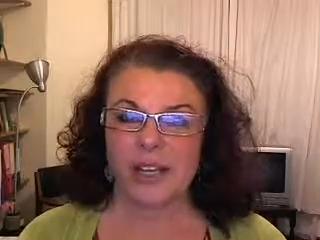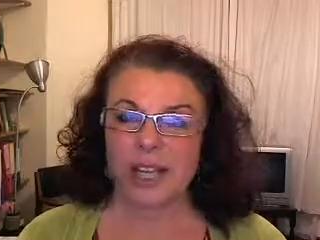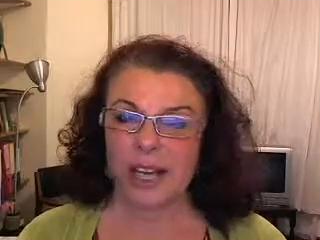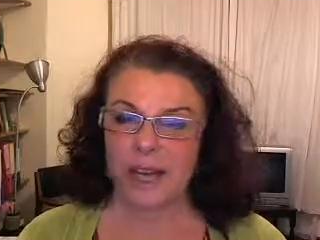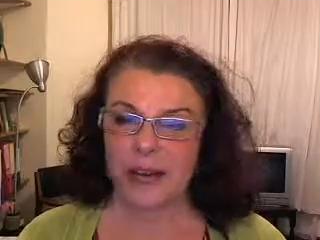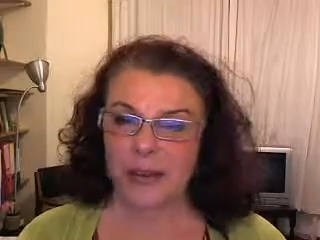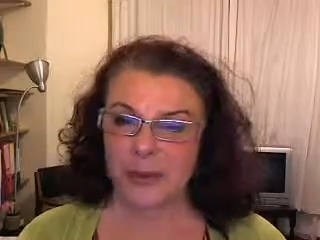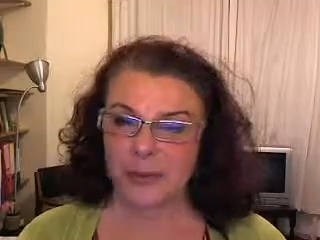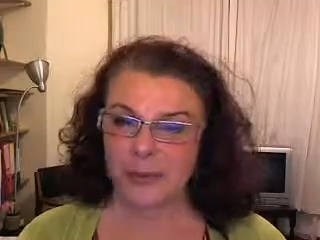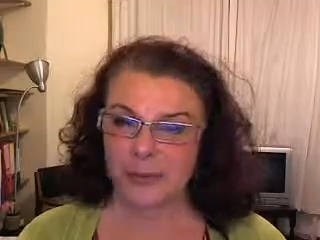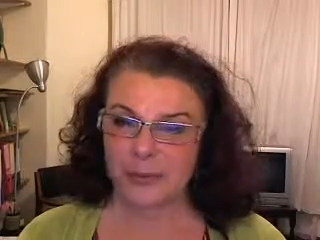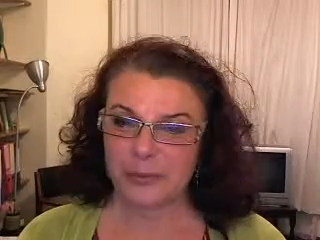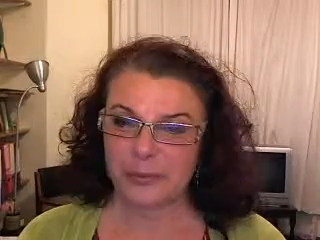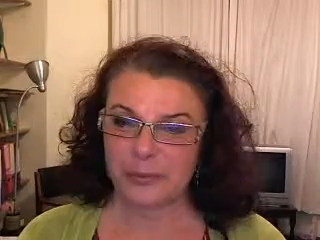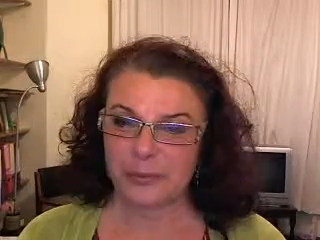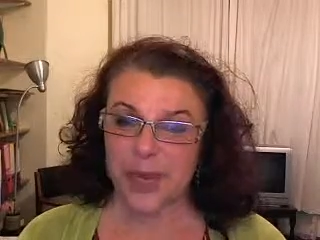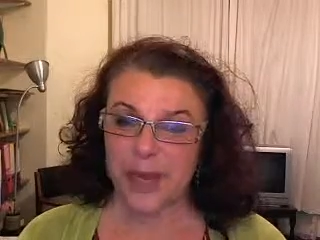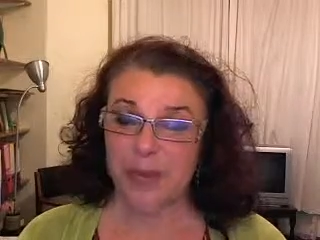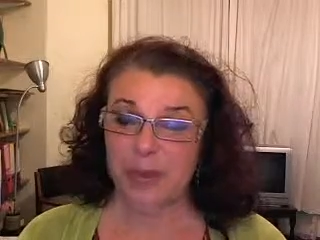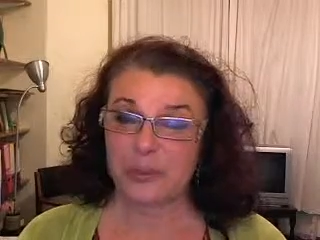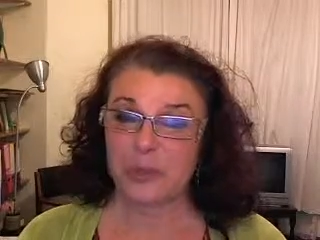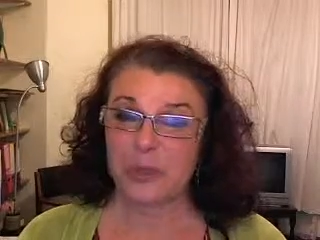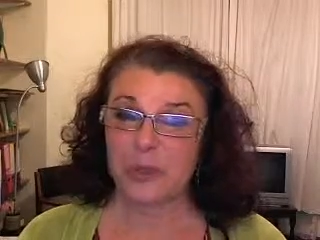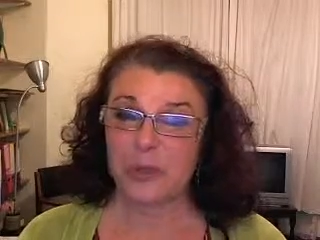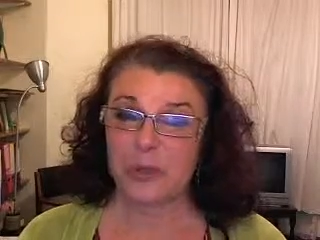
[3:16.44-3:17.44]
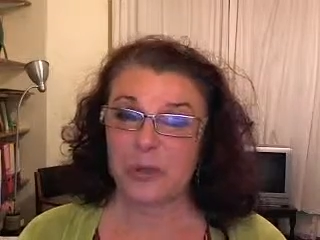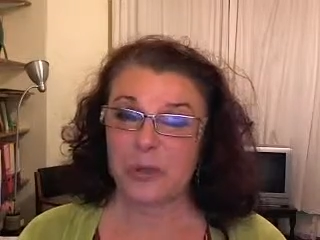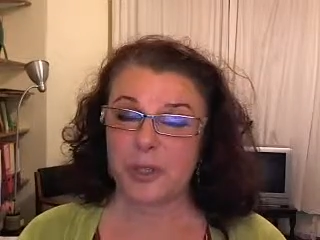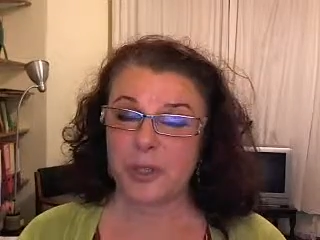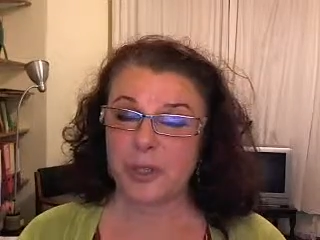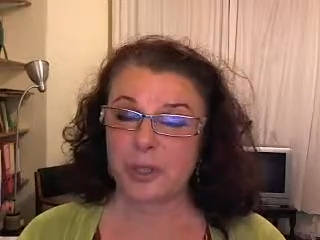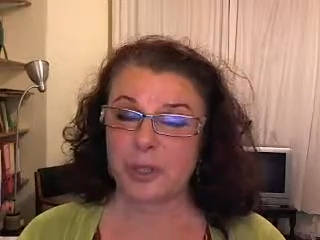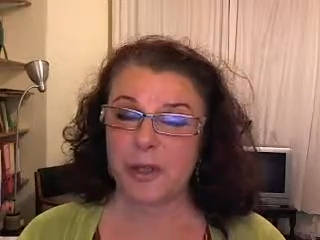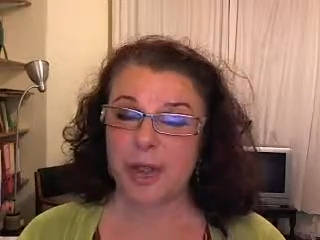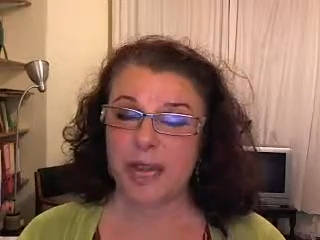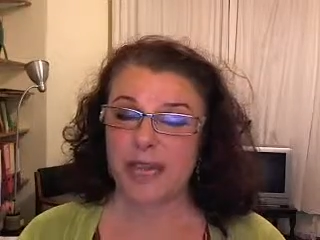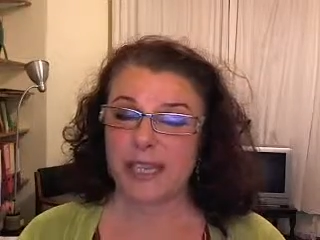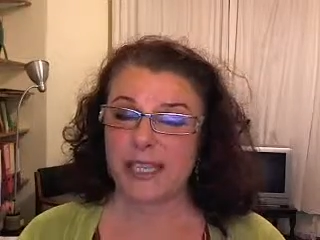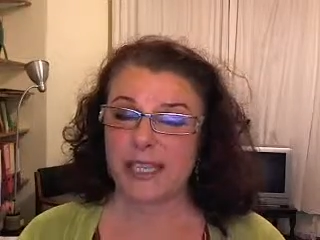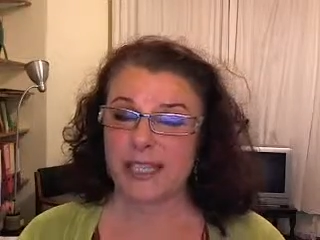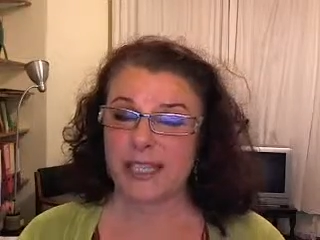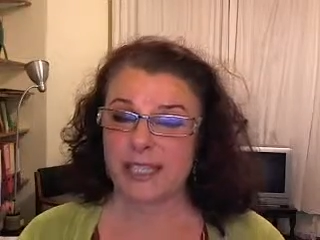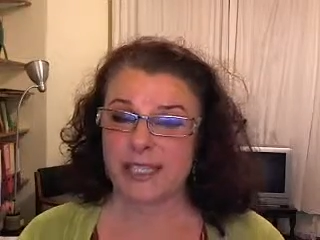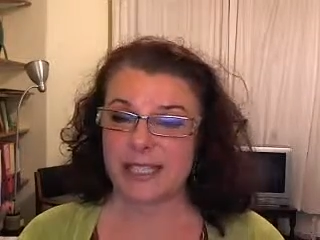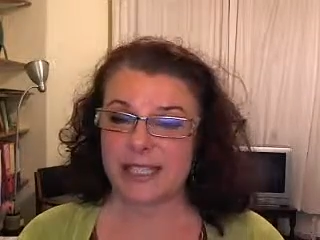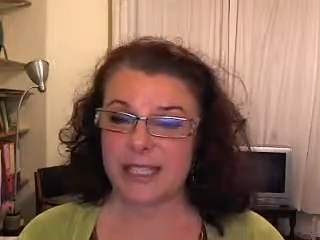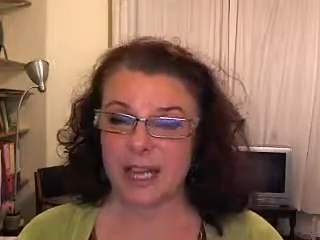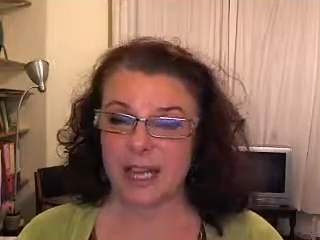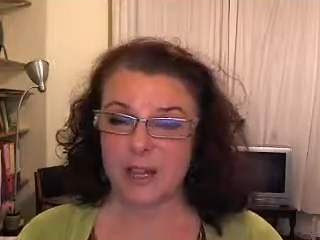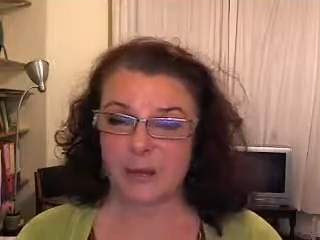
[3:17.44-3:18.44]
Now, I'm sure the spelling
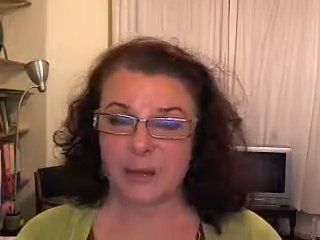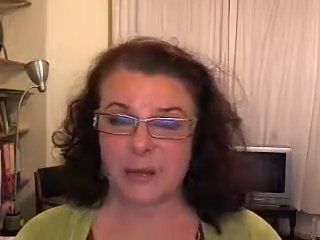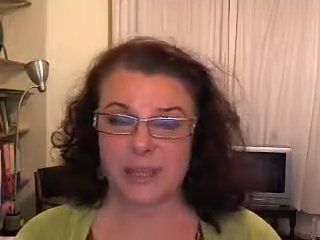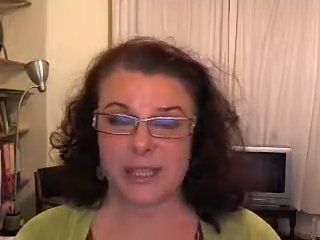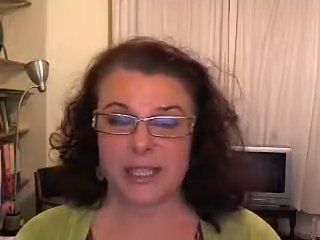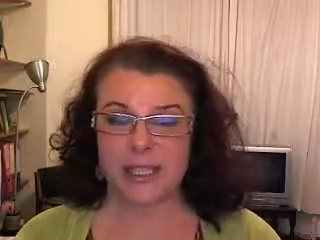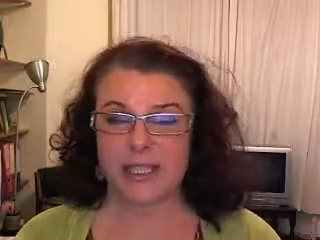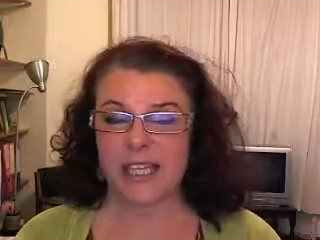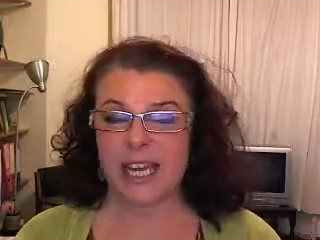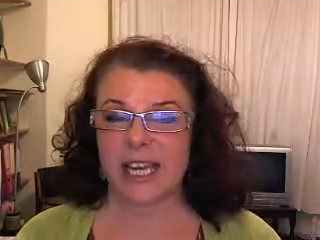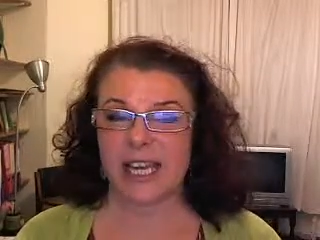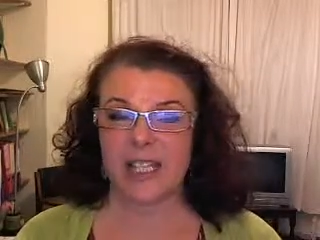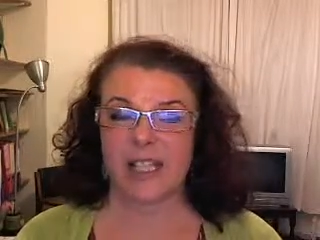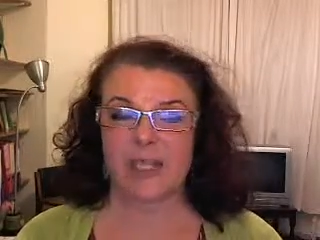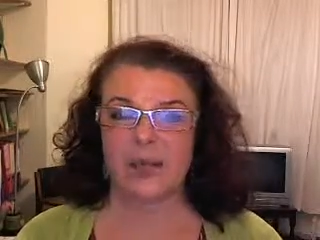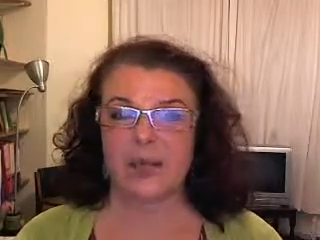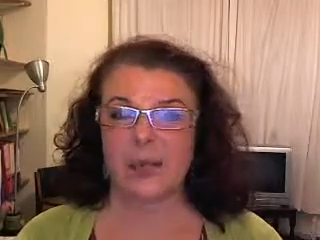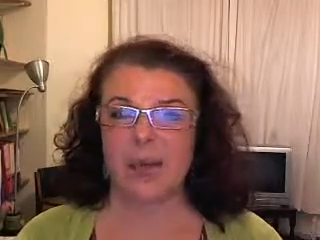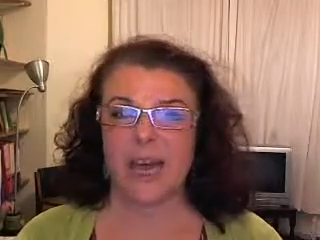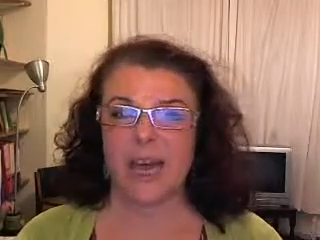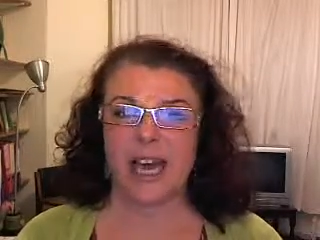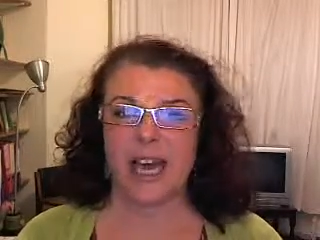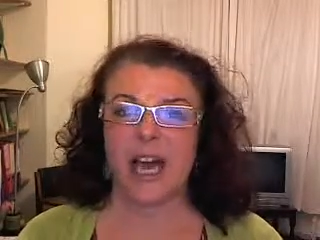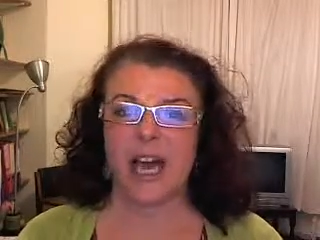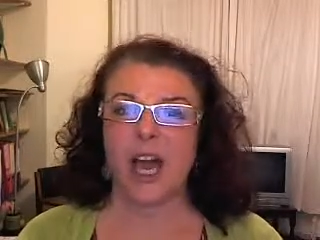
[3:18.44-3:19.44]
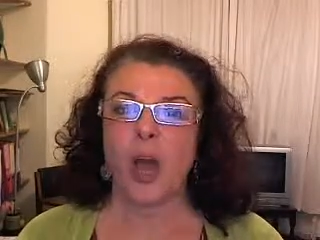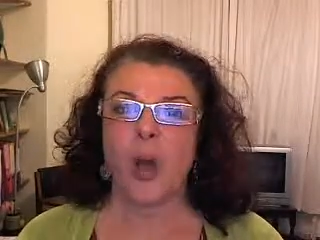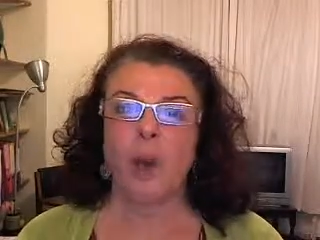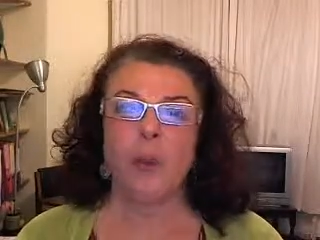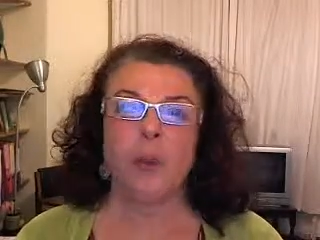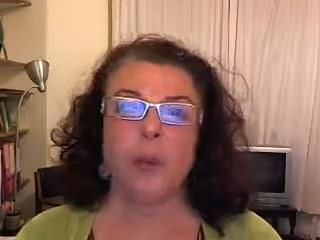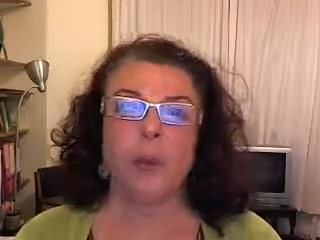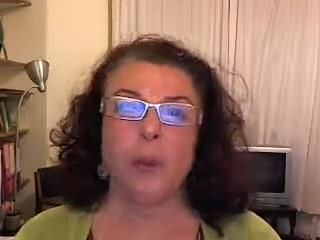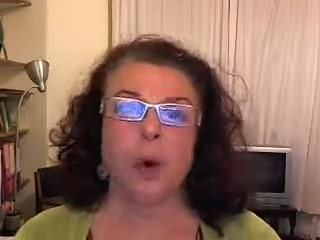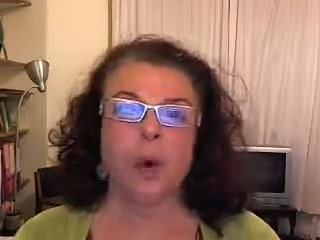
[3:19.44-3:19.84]
doesn't help this next pair.